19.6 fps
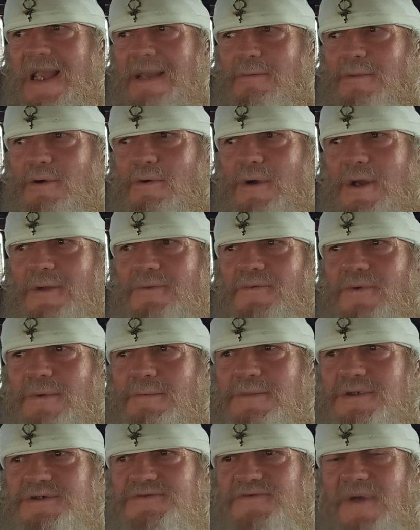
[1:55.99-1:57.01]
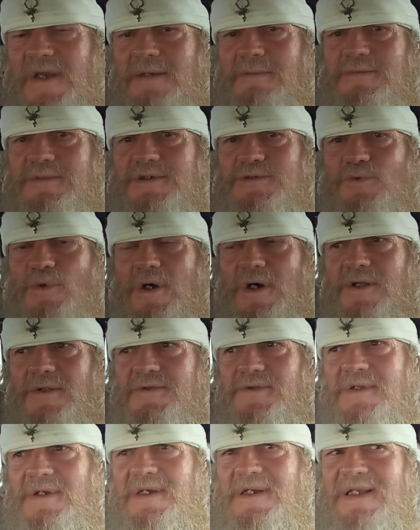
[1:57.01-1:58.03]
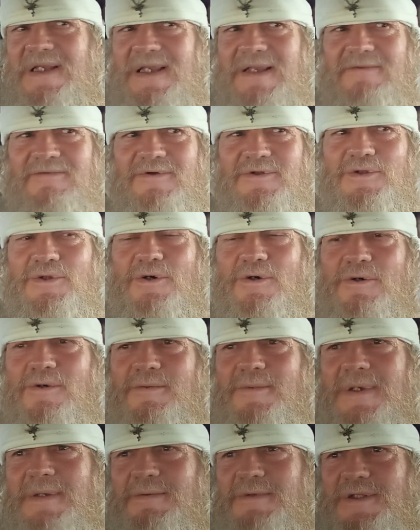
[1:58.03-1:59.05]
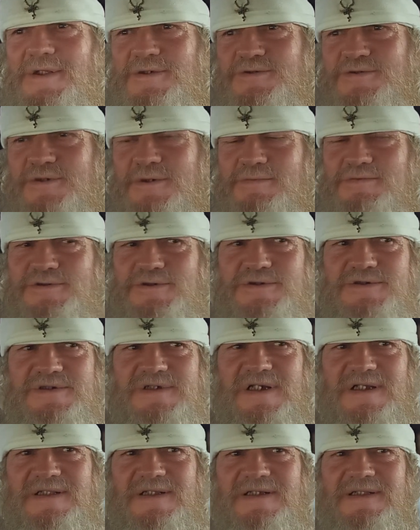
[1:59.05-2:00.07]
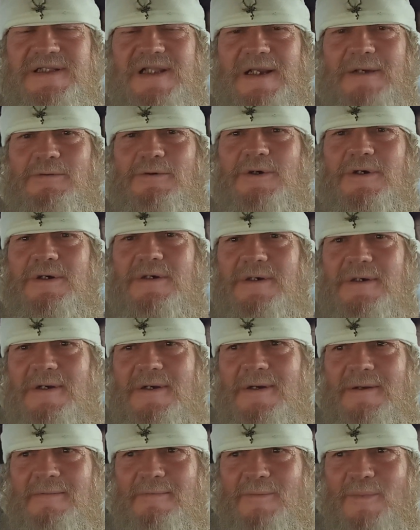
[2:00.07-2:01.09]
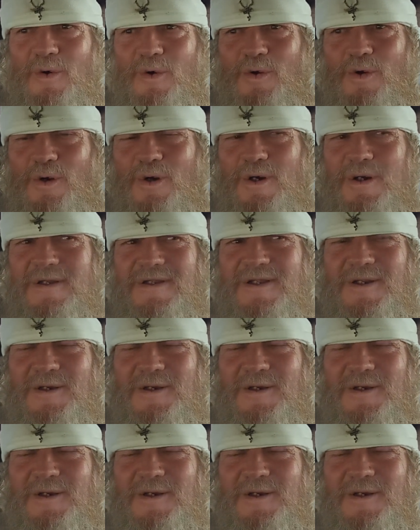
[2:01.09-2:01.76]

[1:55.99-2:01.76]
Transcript: came away from his family wealth, even though maybe the scripture says that they were poor,